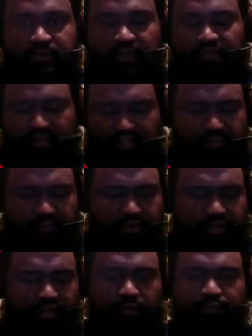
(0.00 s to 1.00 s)
I think that's a
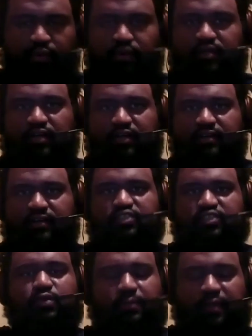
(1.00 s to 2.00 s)
pretty good book.
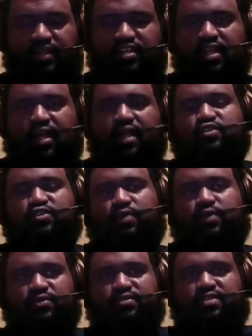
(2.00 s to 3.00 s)
Just want to mention that as
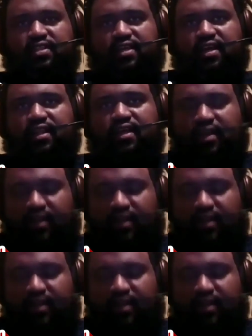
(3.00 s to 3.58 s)
you say that.